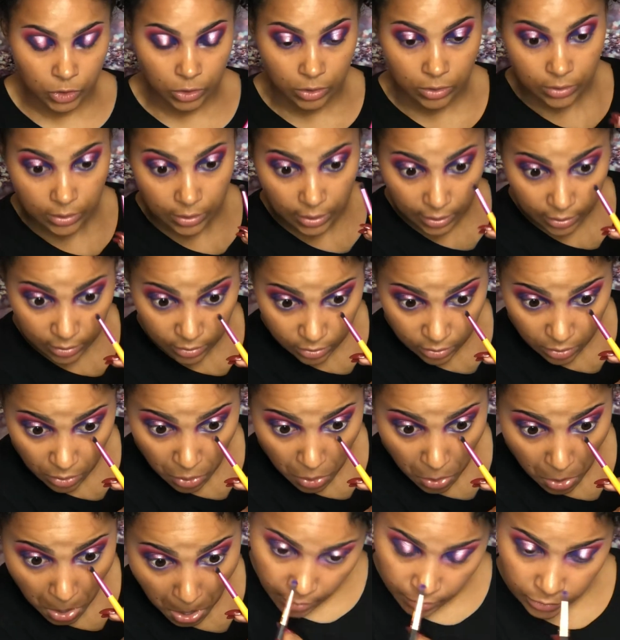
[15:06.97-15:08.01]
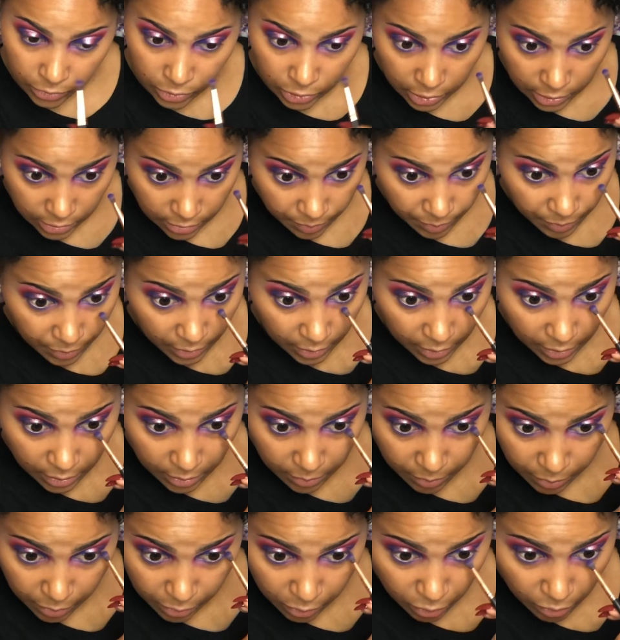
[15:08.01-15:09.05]
just like so. Just bringing
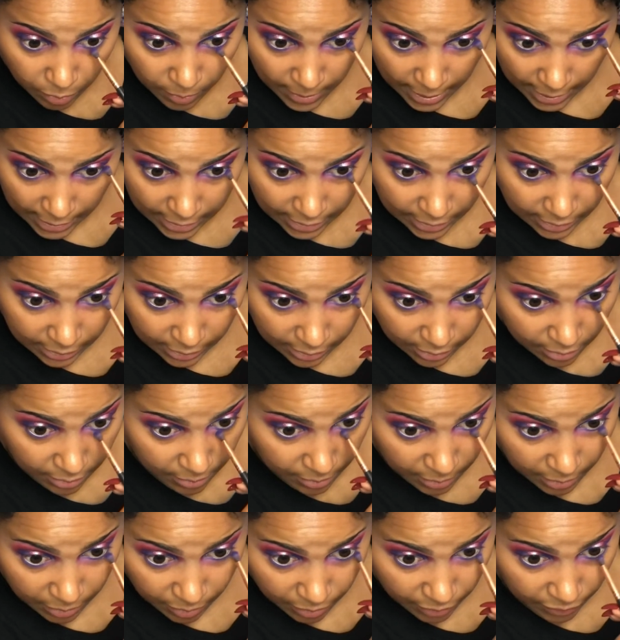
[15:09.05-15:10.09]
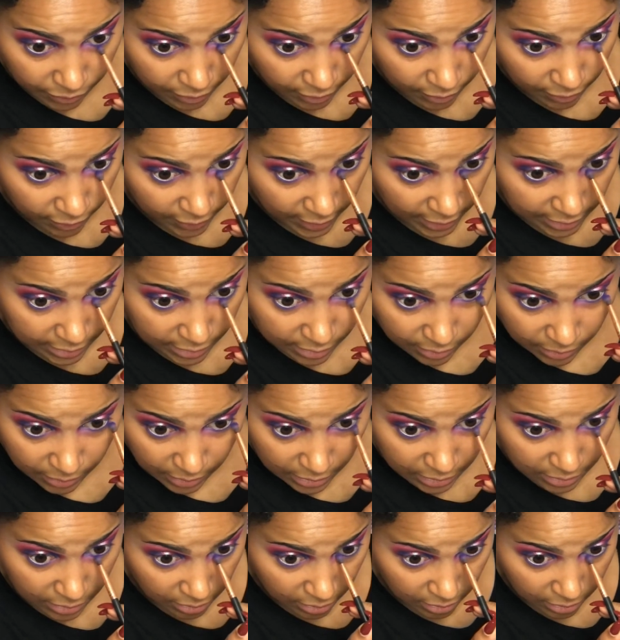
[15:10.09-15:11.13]
the blue back a little bit with the rest
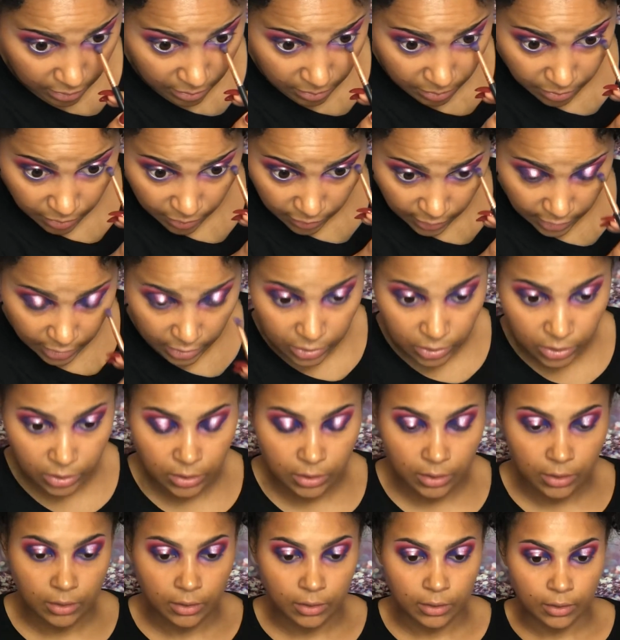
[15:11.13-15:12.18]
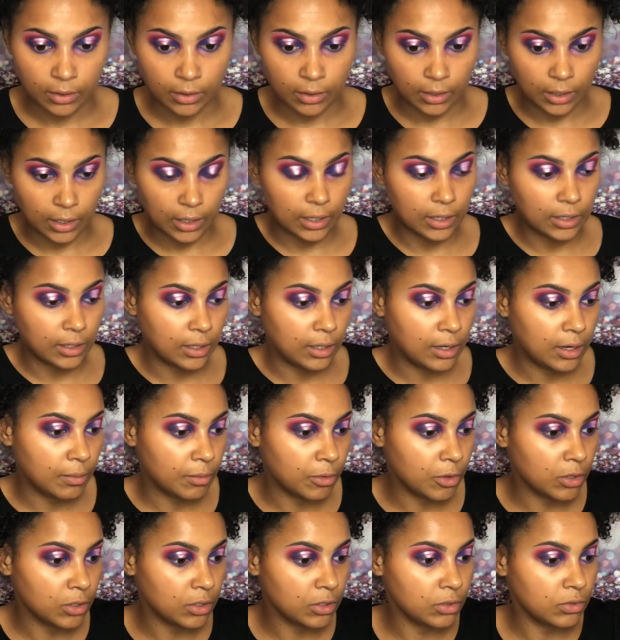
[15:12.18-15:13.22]
that's on the brush. And then I'm
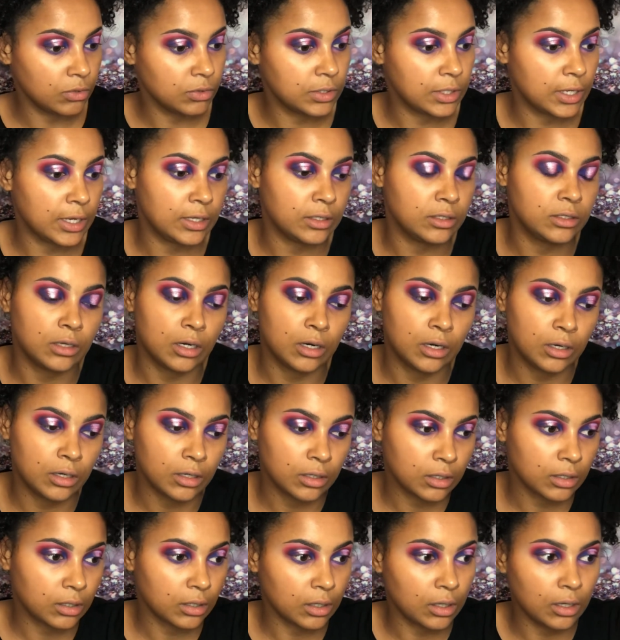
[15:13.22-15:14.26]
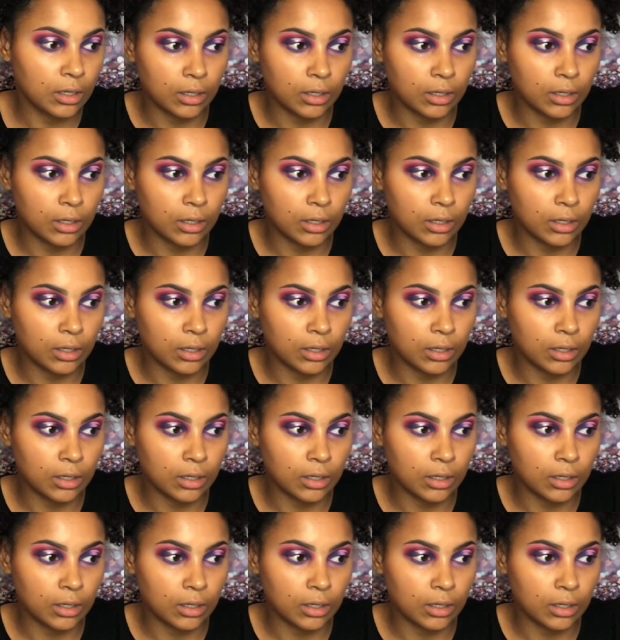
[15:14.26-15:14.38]
gonna use a dark